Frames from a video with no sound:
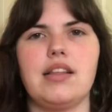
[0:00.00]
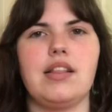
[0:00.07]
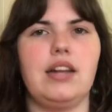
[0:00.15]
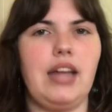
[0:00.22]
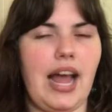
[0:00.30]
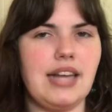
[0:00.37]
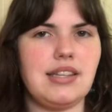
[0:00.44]
the
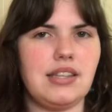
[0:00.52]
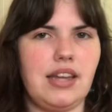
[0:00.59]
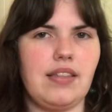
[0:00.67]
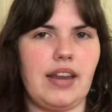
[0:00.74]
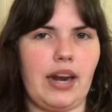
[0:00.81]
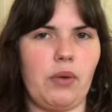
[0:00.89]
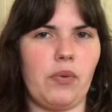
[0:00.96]
last thing
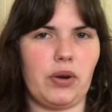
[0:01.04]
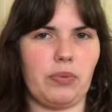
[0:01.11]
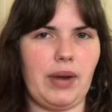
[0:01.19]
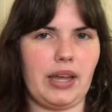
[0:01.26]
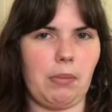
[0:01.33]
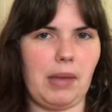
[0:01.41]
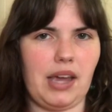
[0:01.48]
that I want to
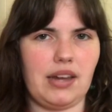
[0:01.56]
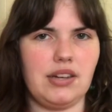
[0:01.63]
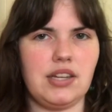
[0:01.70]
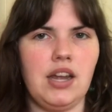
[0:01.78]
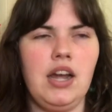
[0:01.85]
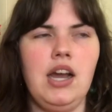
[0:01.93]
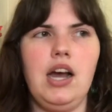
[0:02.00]

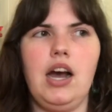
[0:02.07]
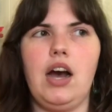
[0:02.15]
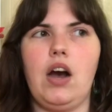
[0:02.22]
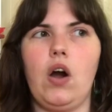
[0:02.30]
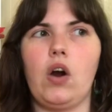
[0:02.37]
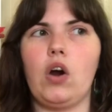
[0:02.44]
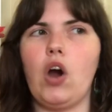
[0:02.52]
recommend
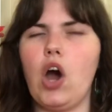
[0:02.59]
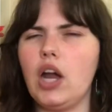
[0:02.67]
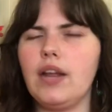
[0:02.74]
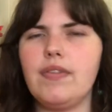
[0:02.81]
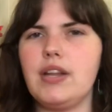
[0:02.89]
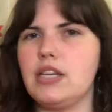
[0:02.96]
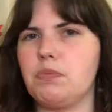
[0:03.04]
are all
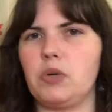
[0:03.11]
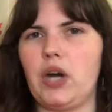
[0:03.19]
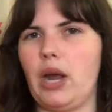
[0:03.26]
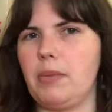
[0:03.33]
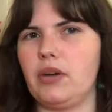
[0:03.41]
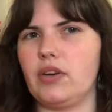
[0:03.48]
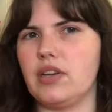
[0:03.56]
of these
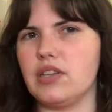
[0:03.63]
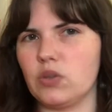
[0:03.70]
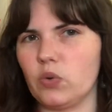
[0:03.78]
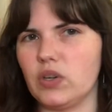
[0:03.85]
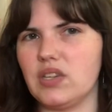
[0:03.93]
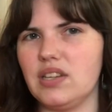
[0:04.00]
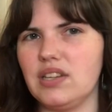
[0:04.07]
primary
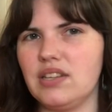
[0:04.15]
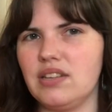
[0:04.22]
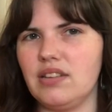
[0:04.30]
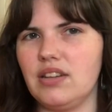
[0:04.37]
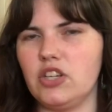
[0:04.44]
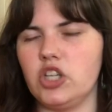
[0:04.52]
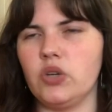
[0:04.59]
sources
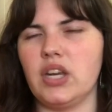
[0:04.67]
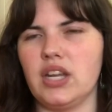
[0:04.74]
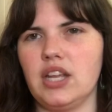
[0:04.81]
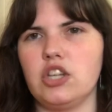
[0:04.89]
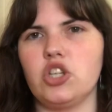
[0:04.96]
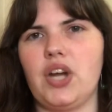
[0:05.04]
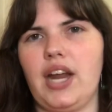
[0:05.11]
that you can
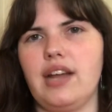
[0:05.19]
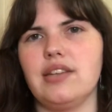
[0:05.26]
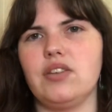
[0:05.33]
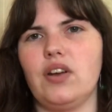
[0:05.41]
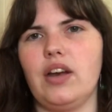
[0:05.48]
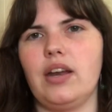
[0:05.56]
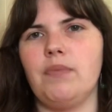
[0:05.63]
get your hands
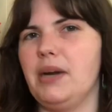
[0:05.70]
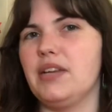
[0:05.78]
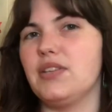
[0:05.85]
on.